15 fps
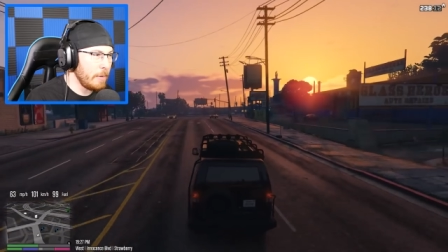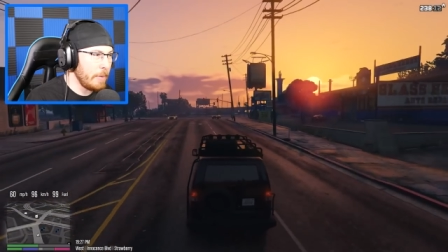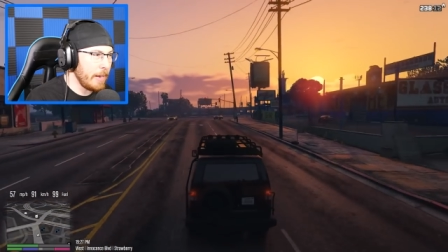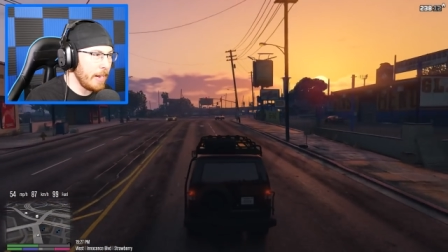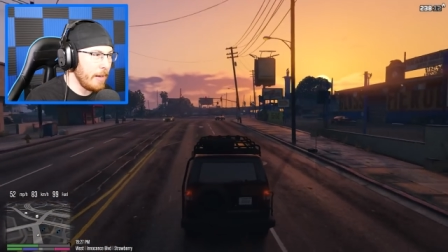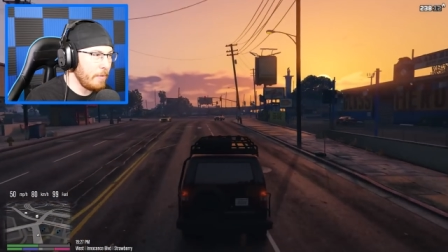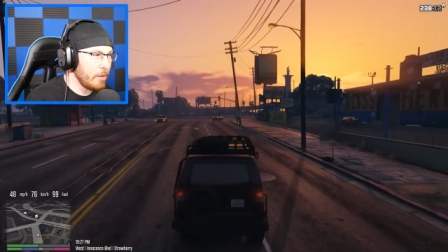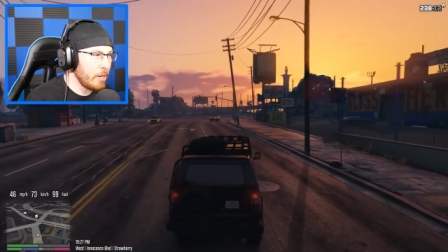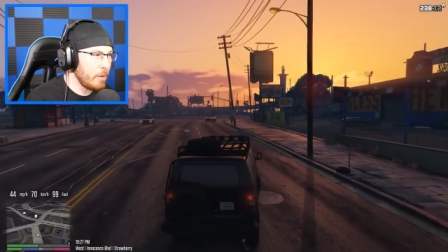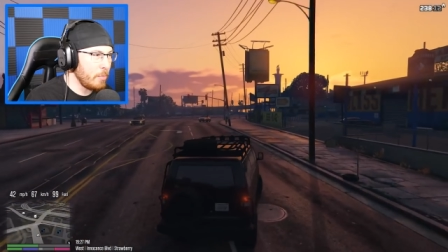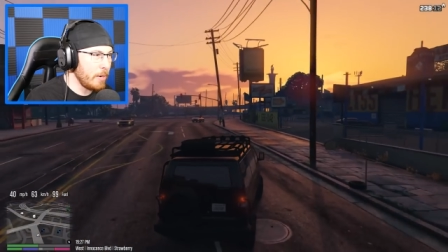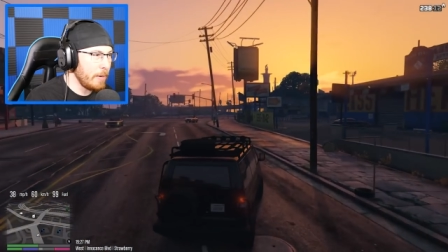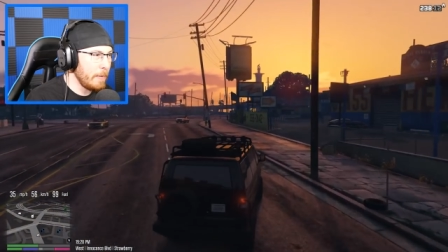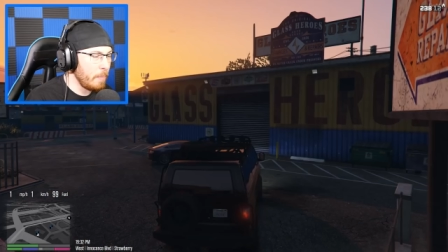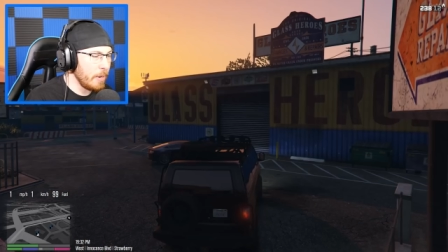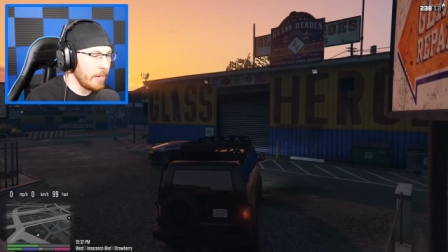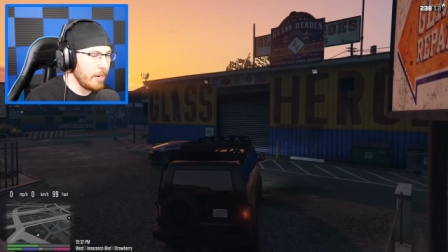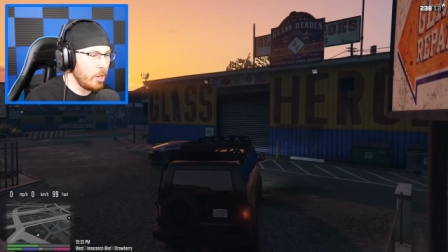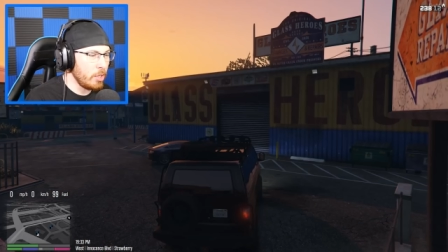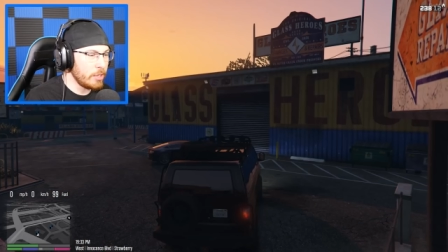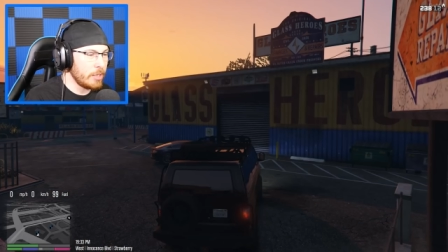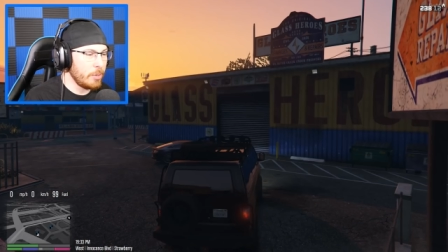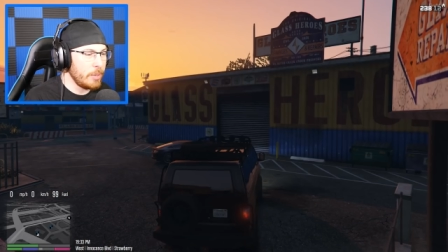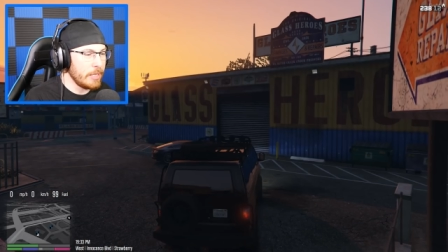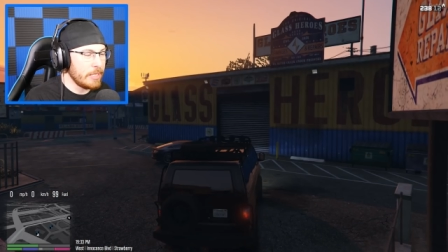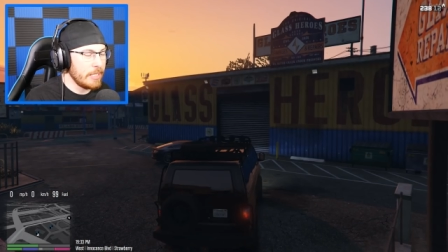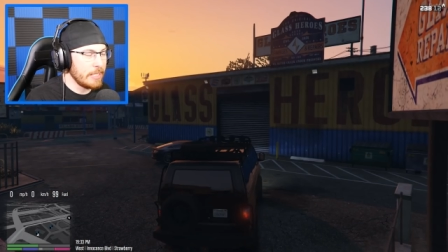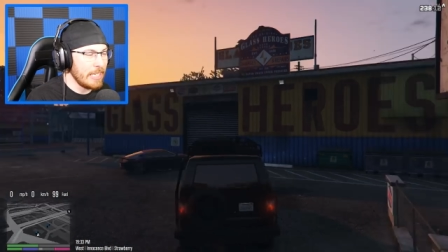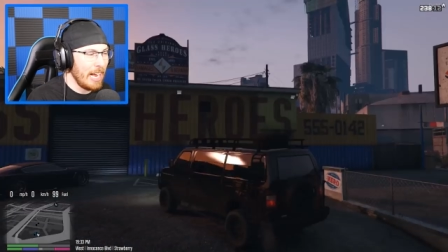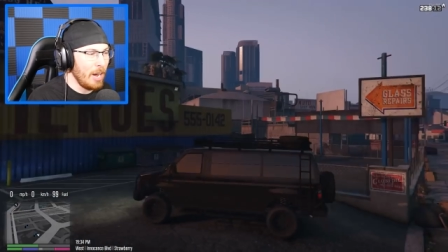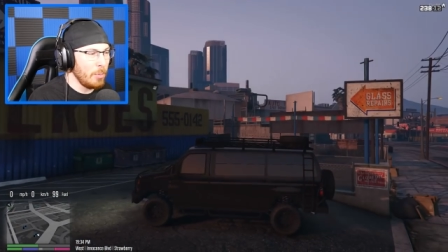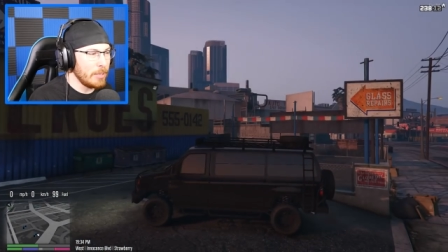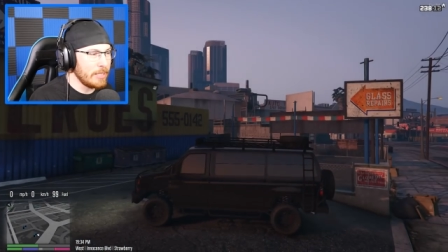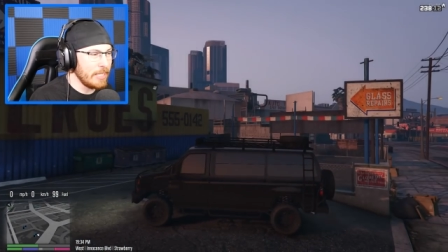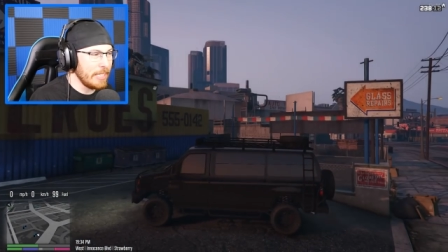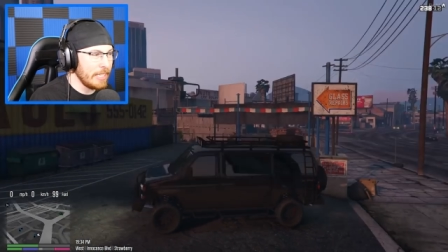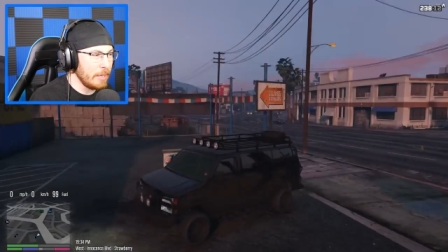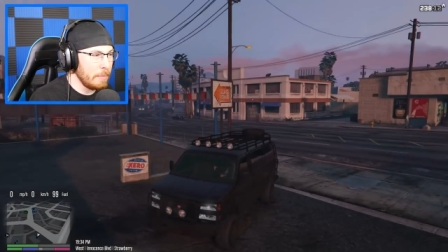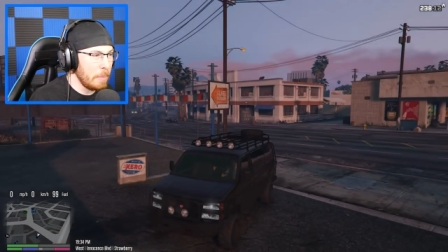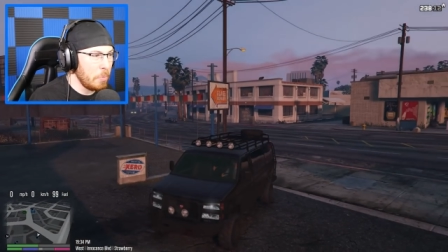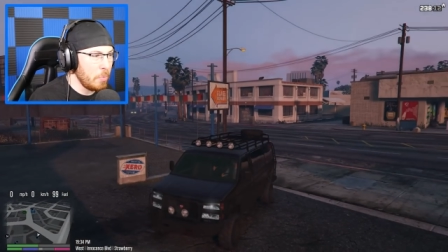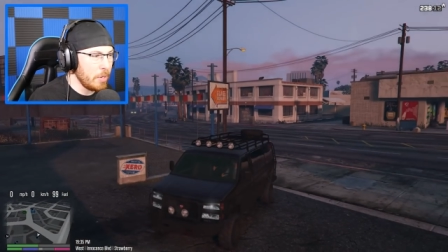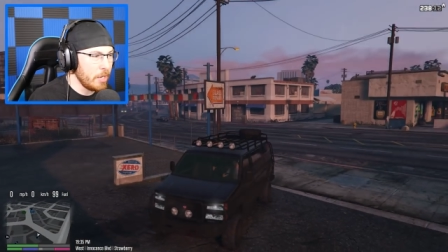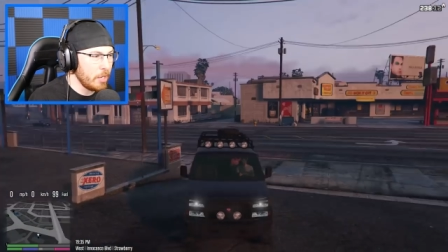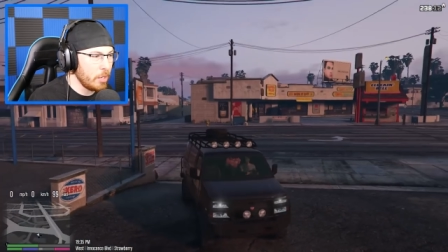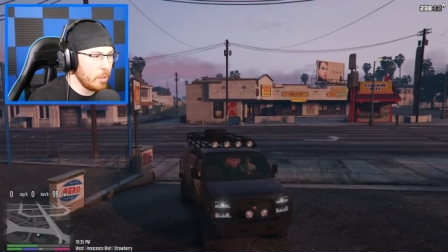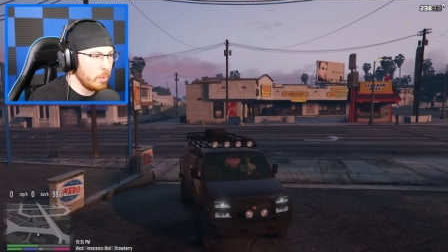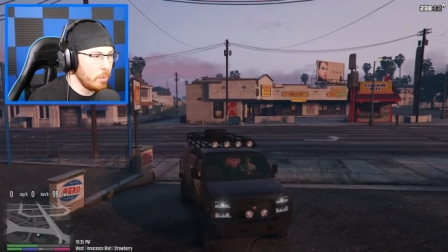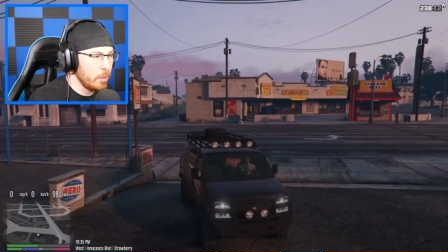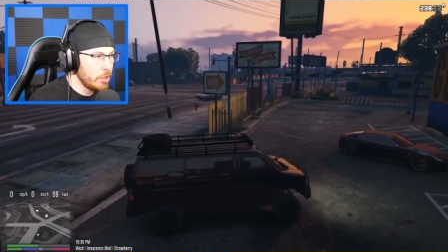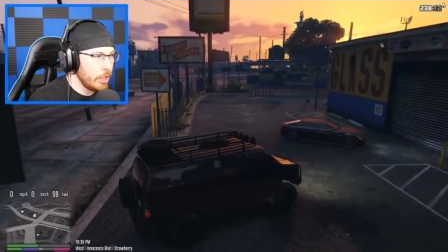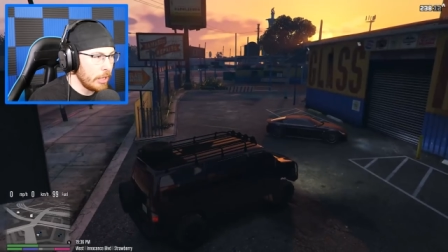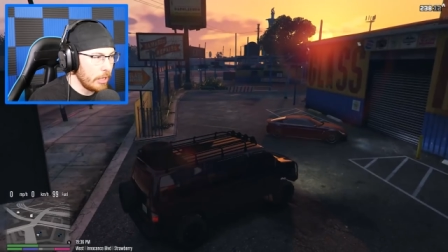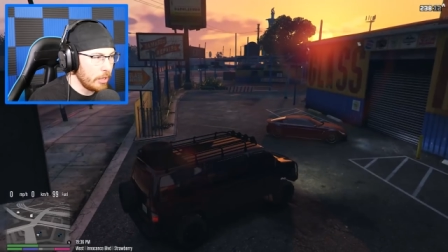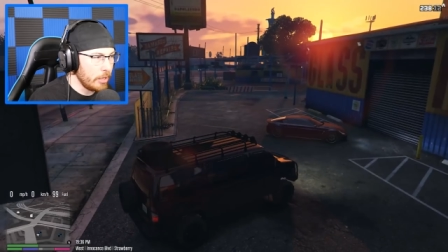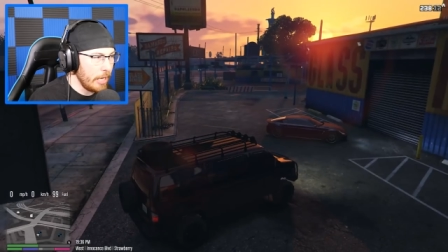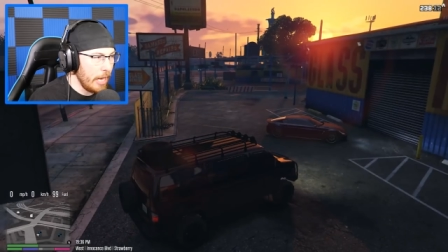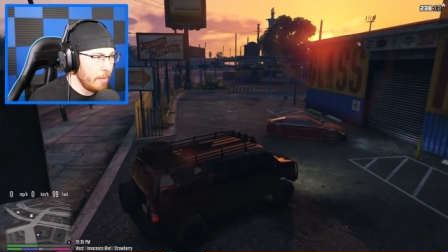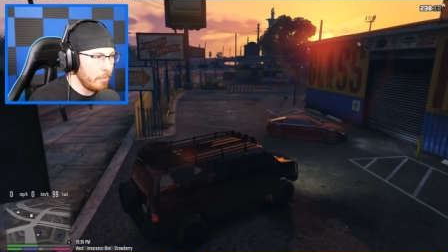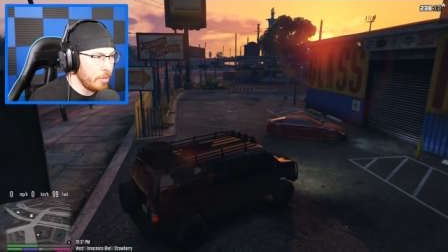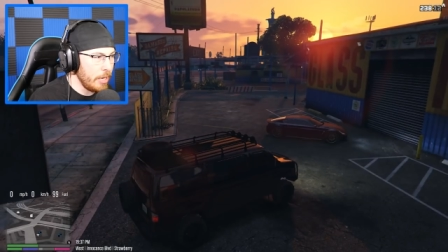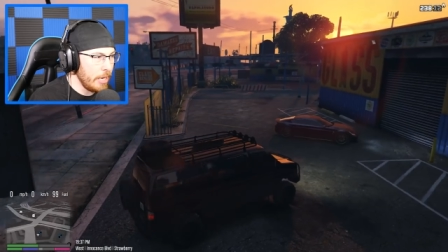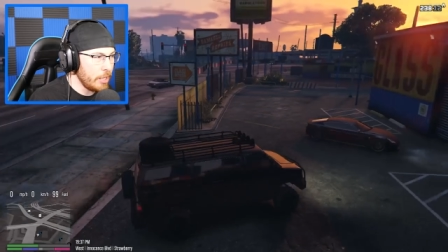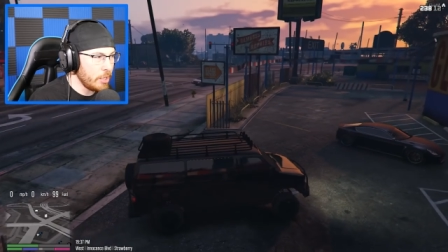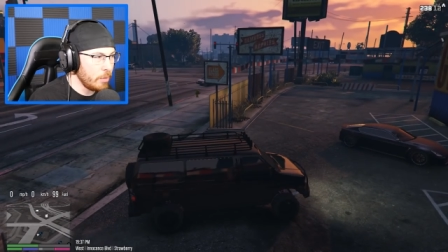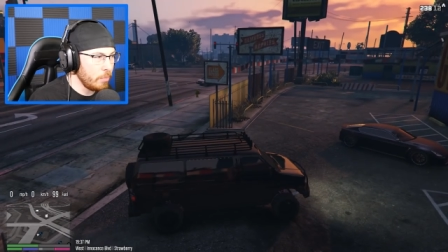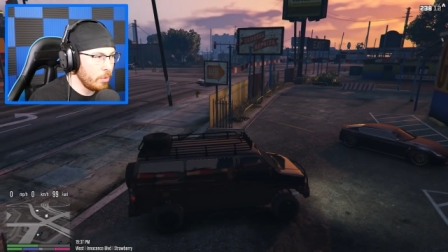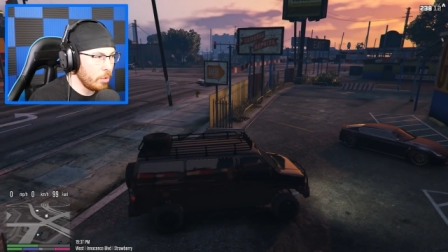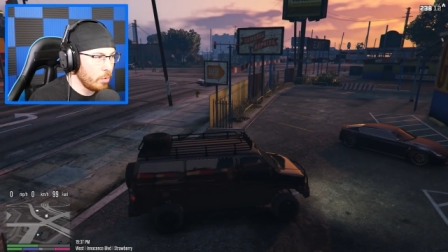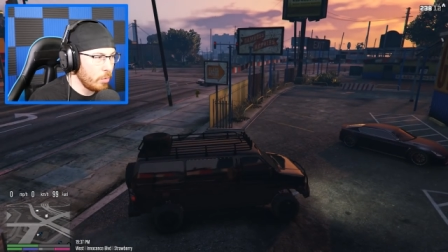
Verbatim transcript: you, man. Have a good one. But in all seriousness, I was thinking maybe we can go check out the Ammu-Nation real